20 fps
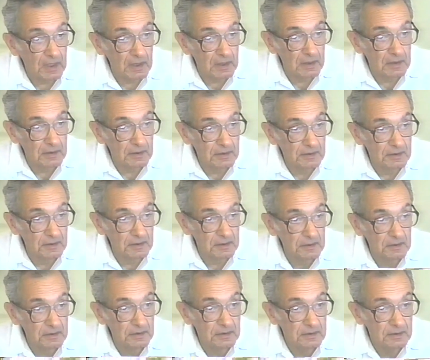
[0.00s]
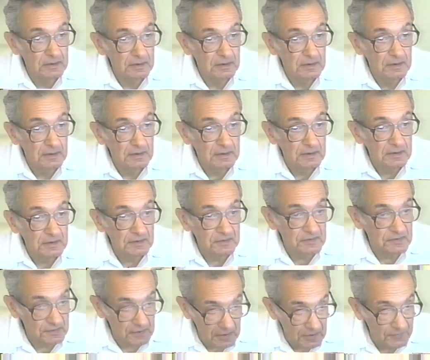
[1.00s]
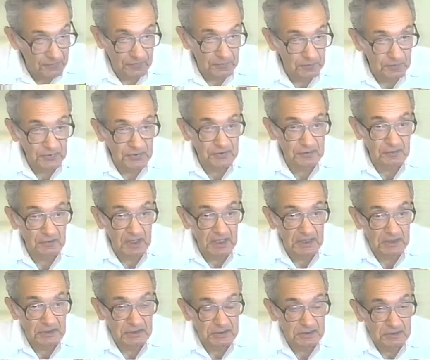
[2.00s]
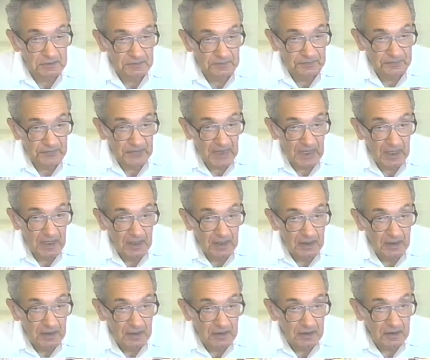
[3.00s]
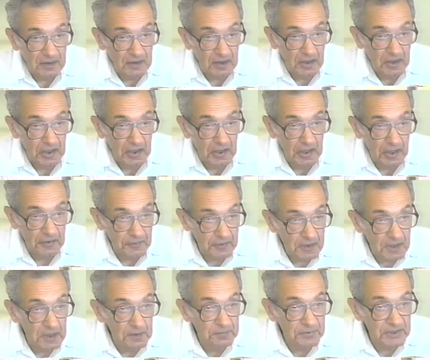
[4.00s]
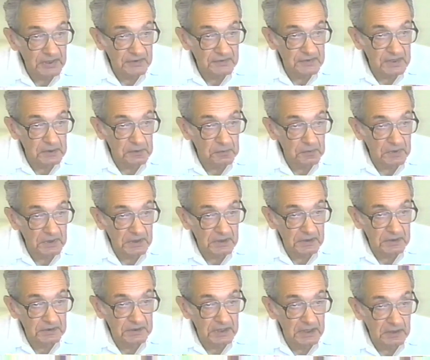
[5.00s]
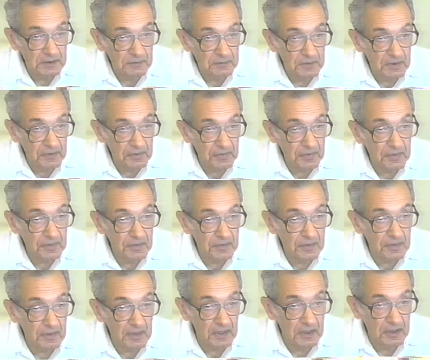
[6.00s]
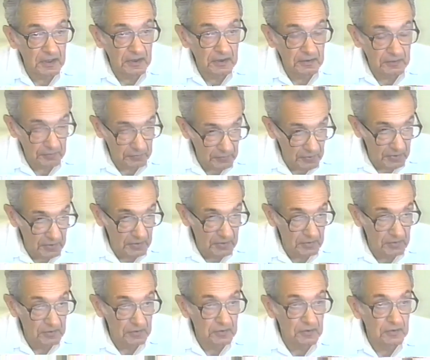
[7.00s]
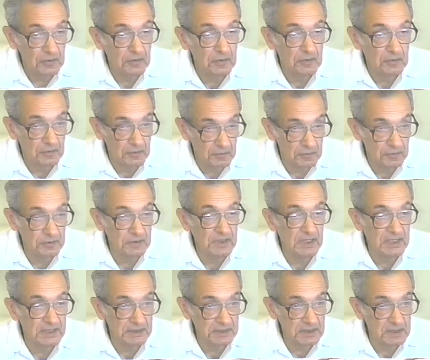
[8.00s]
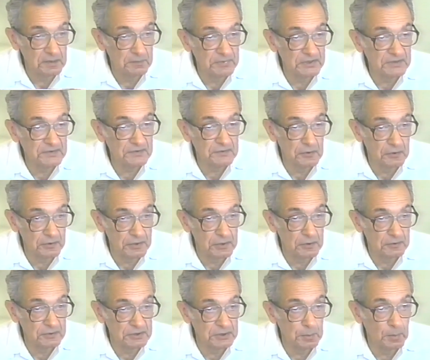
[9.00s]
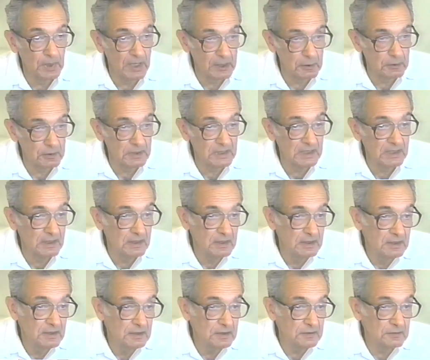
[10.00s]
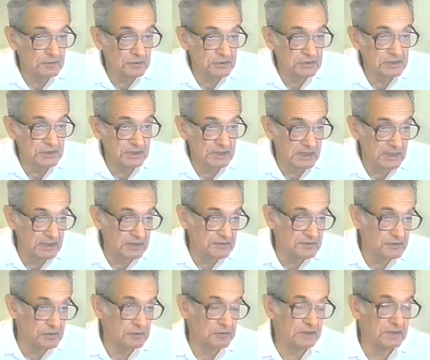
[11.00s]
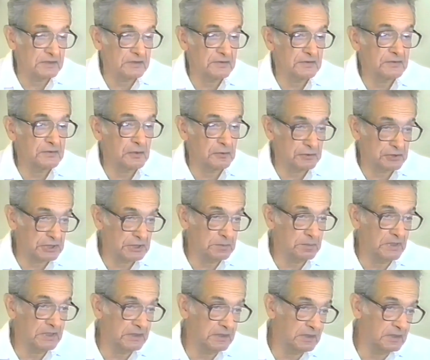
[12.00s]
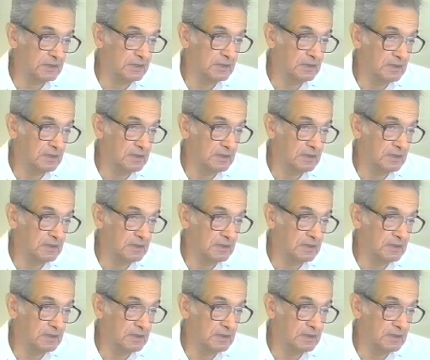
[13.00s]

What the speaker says: Had started from scratch. Other companies that we dealt with were old line companies, Tokyo Shibawara, which today is known as Toshiba,